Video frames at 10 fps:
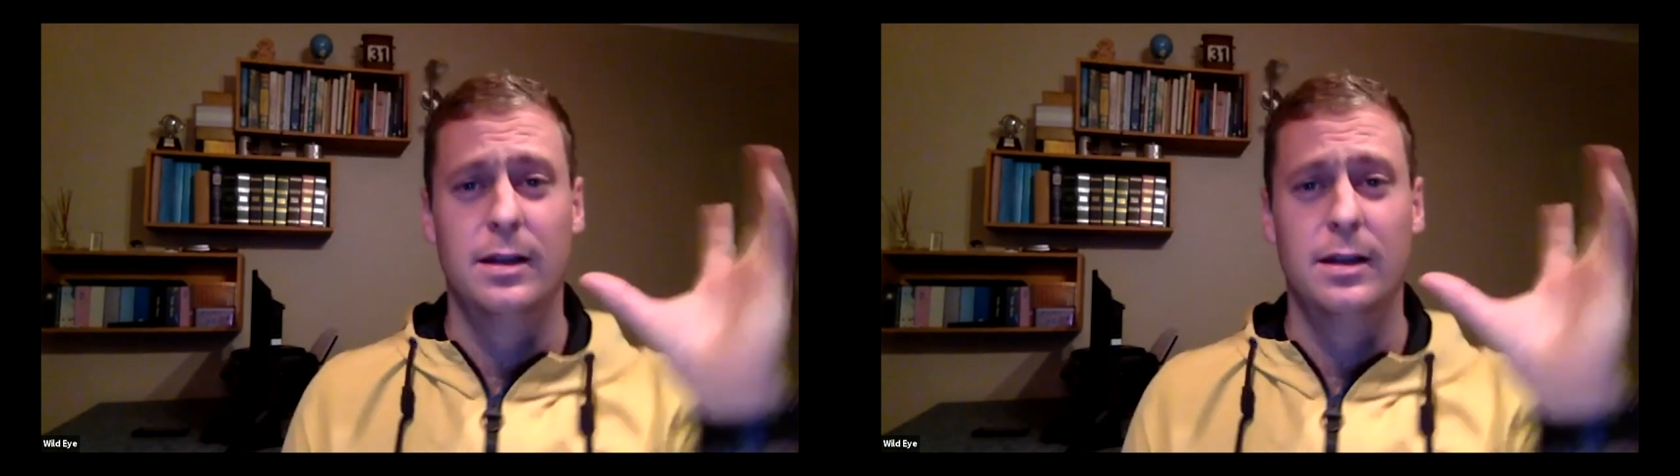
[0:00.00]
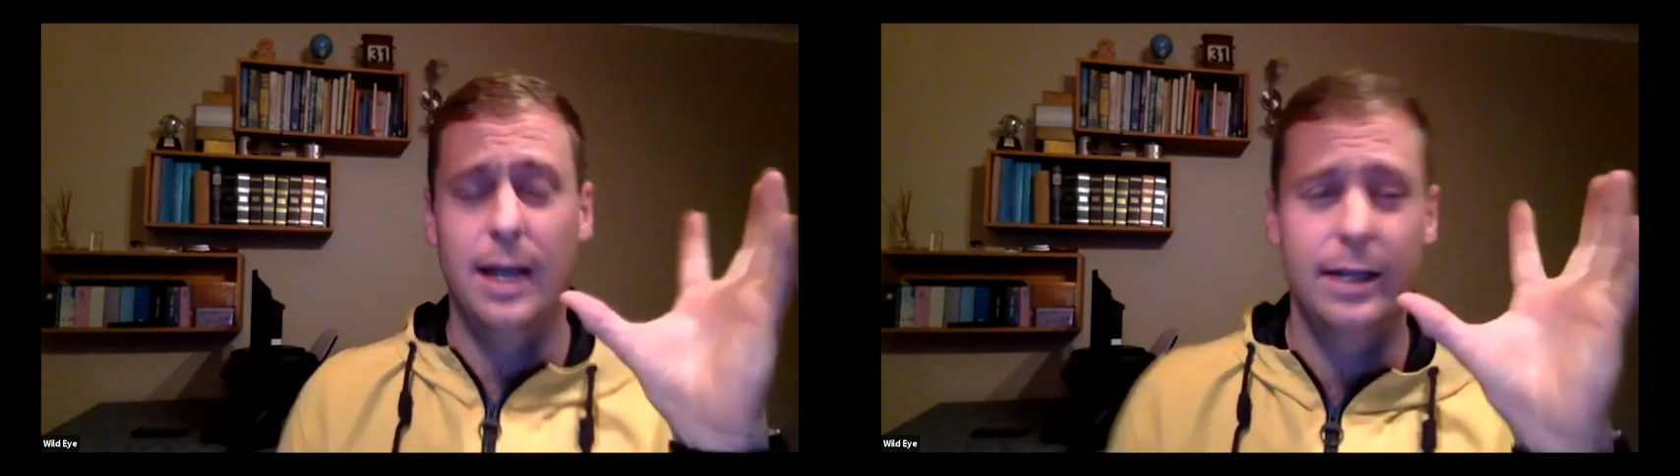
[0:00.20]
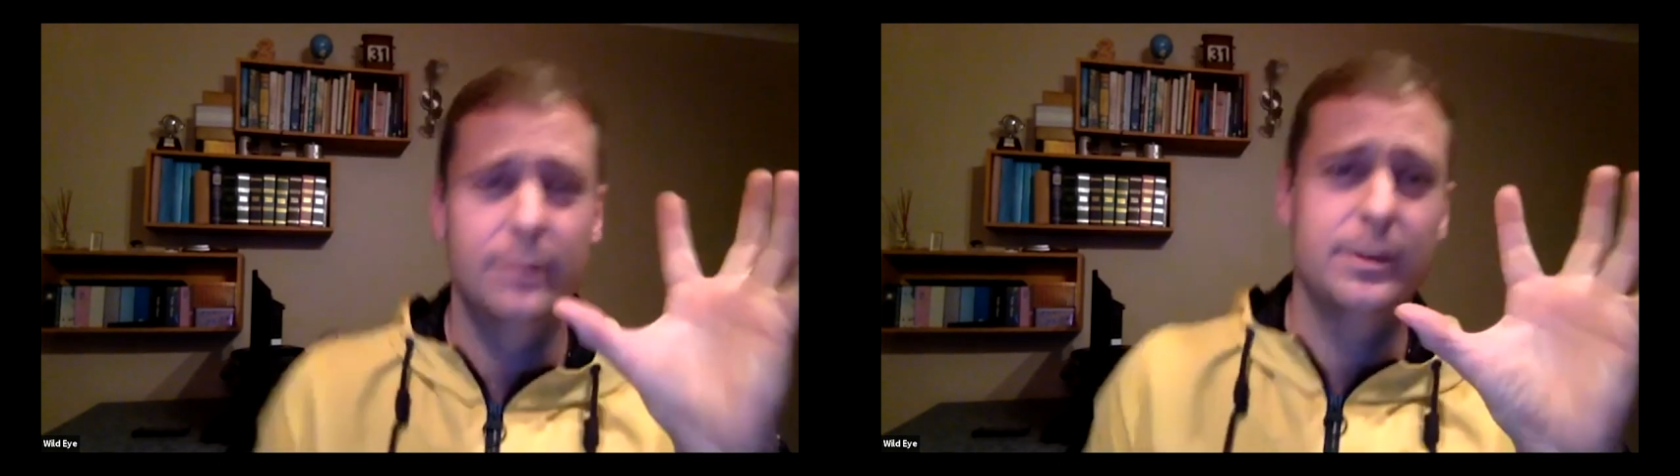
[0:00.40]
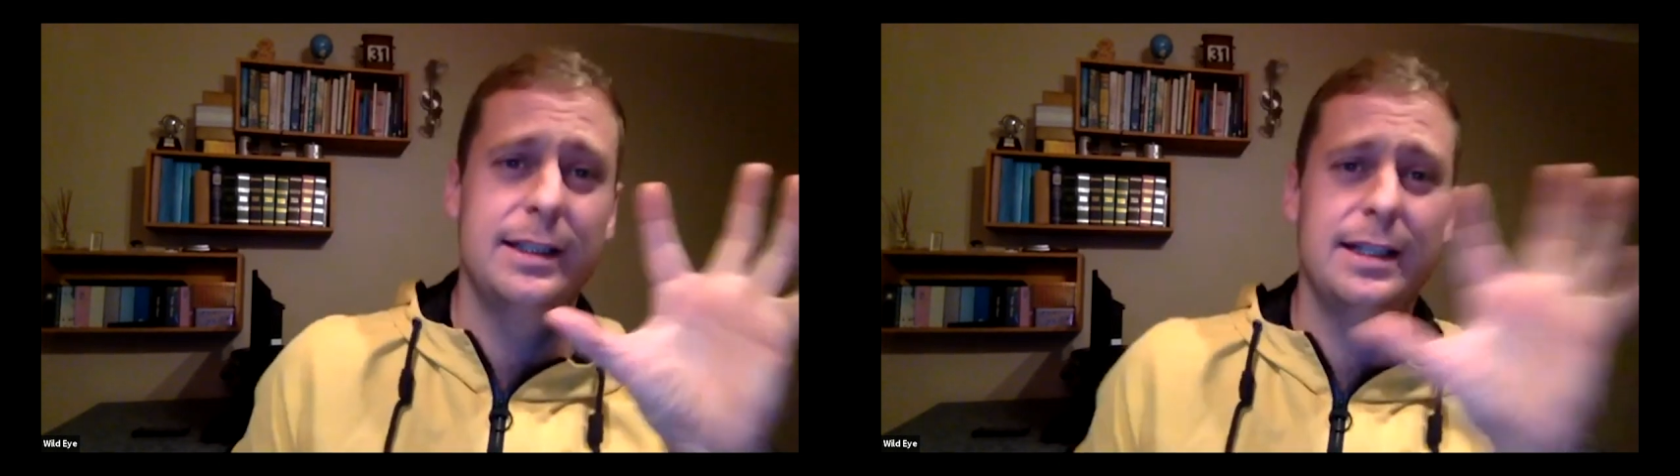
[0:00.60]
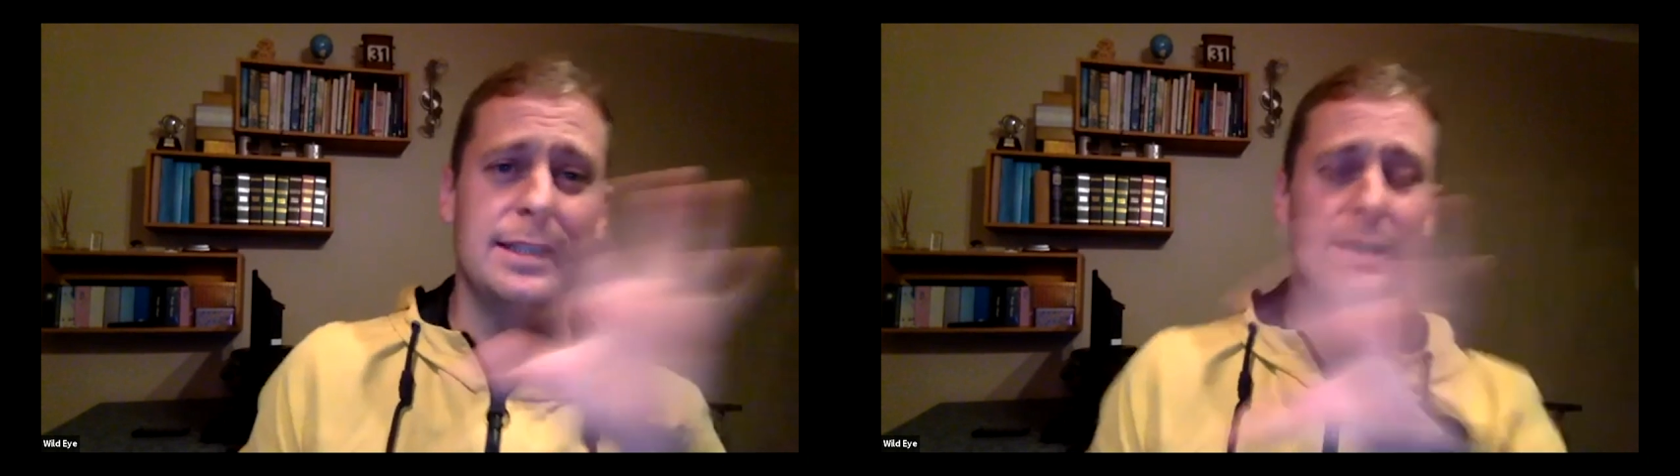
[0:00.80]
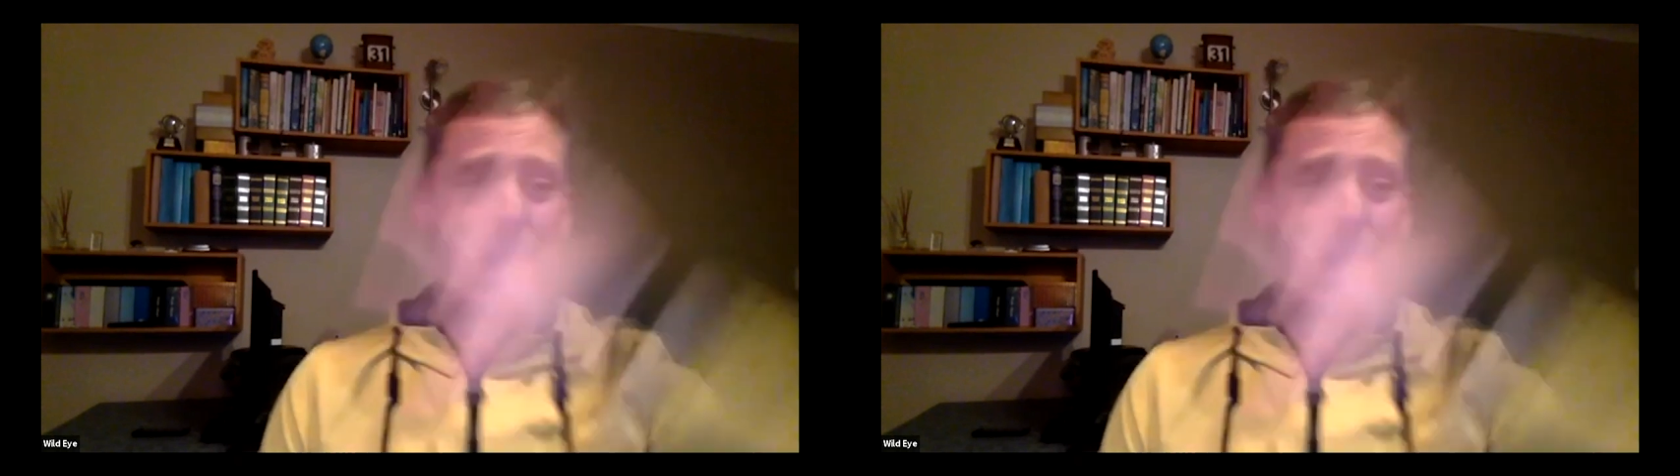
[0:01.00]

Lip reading: Lightroom CC is a